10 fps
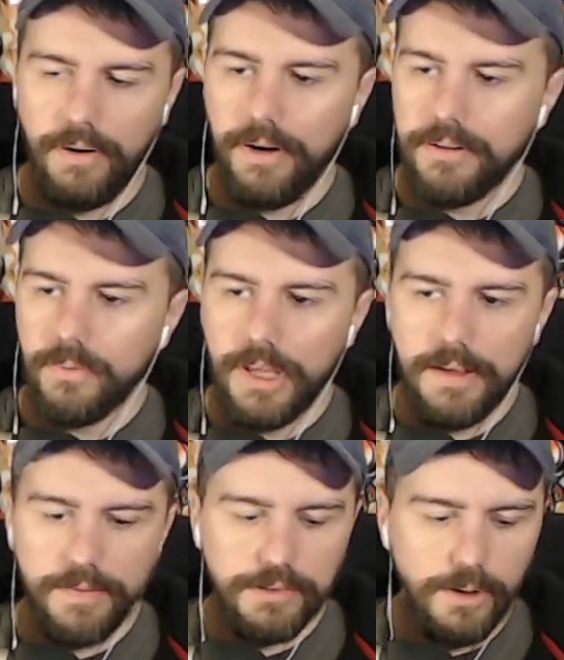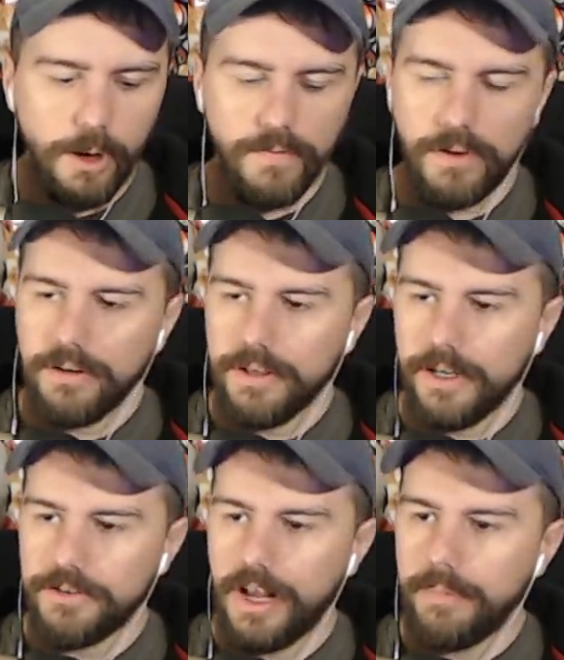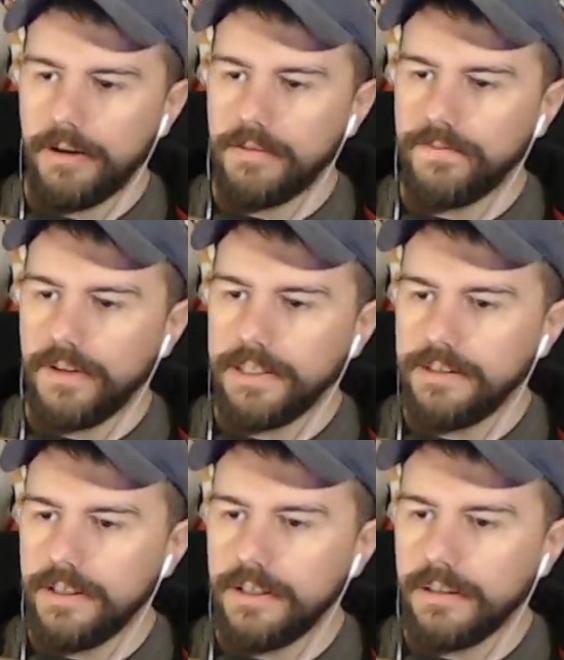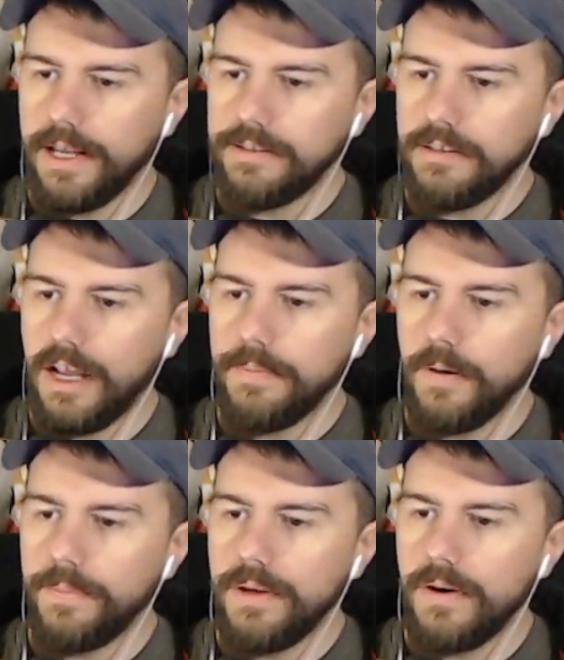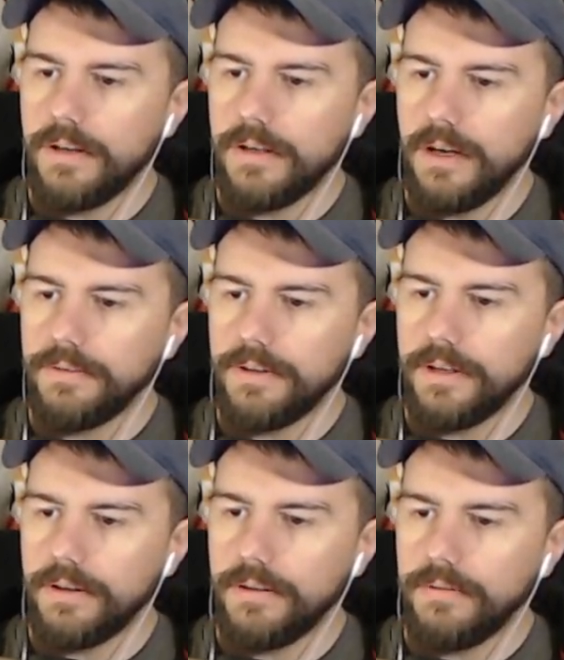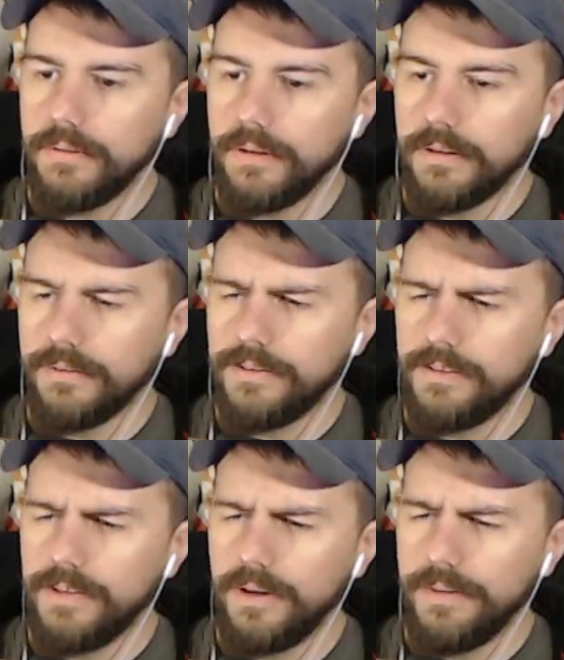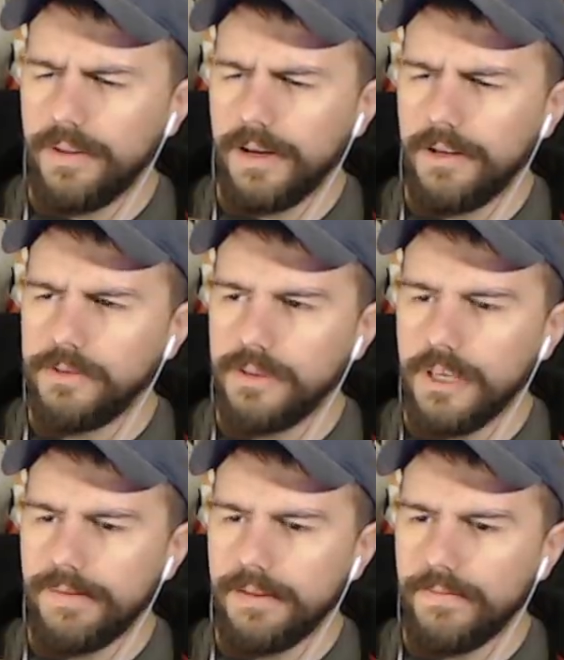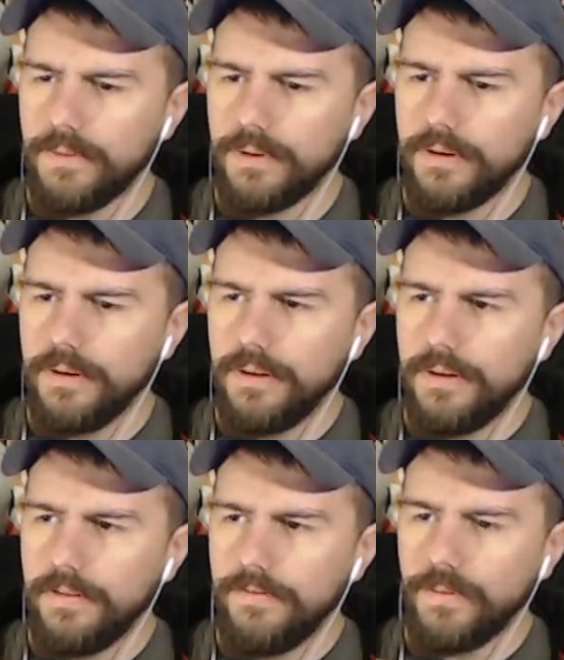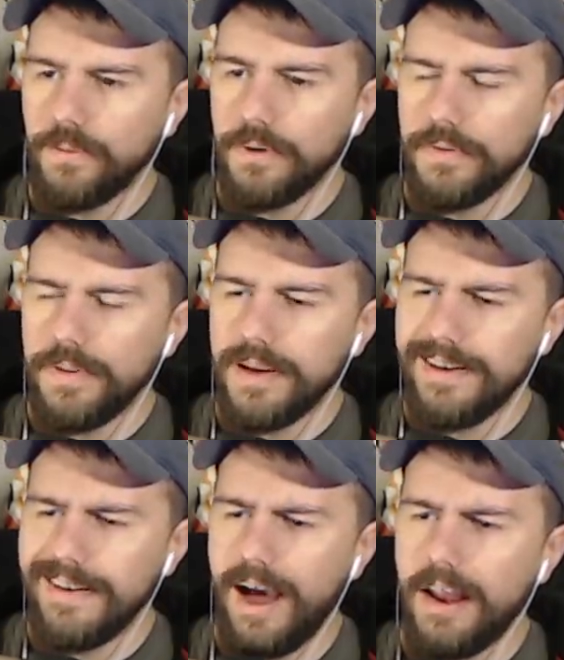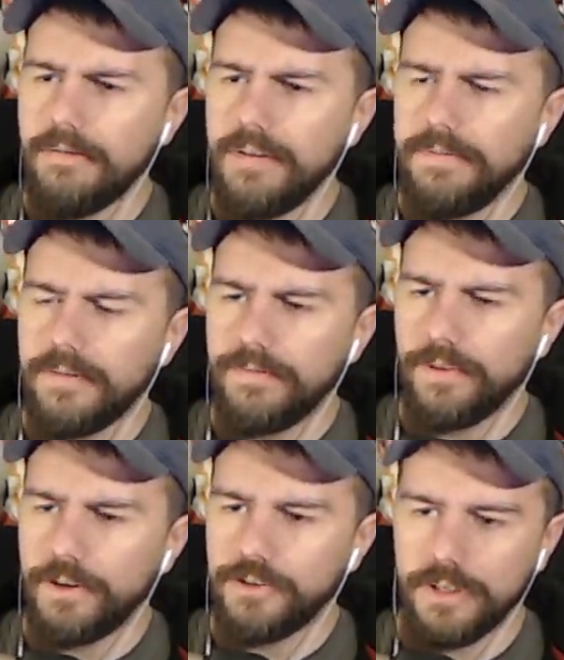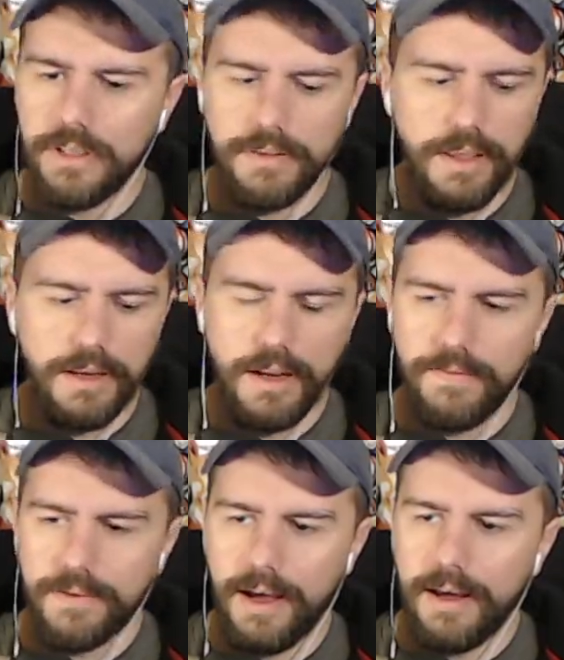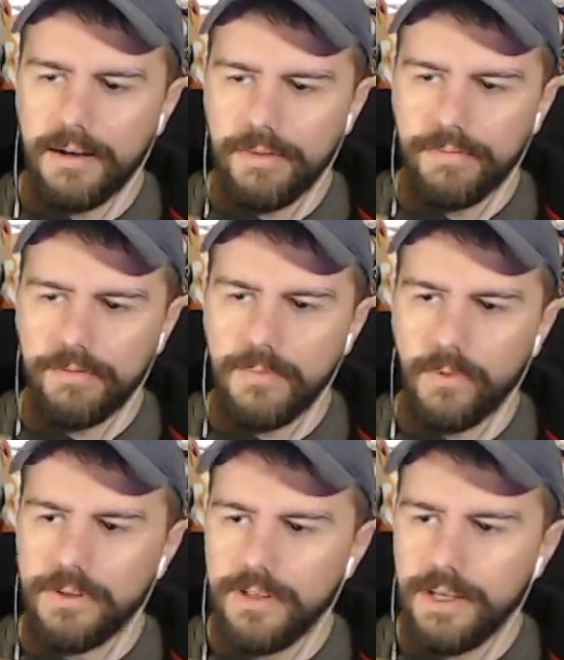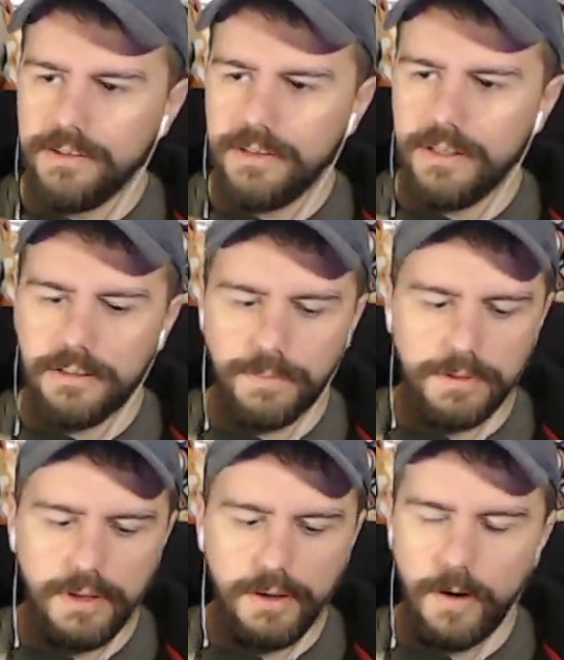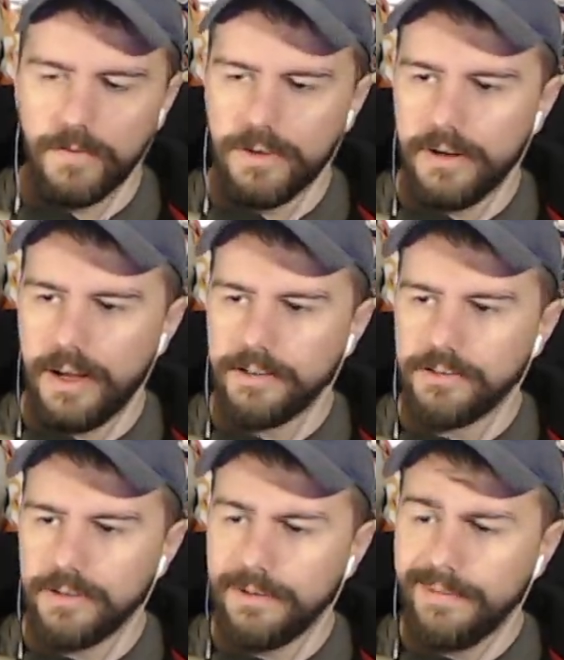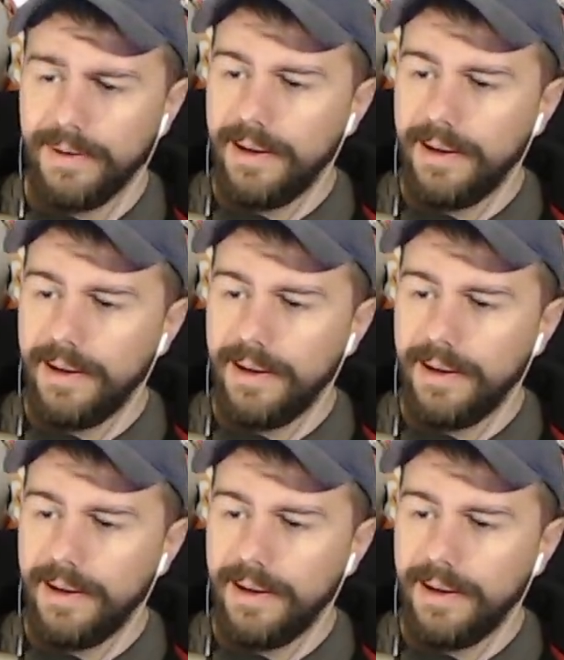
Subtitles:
Alright, the wave is over. Gonna drop my reflect here. Last time I'll be on another hero, or this is the only thing I use the EV for the non-rifted version. And then I've got 3 more DSTs to put down over here actually.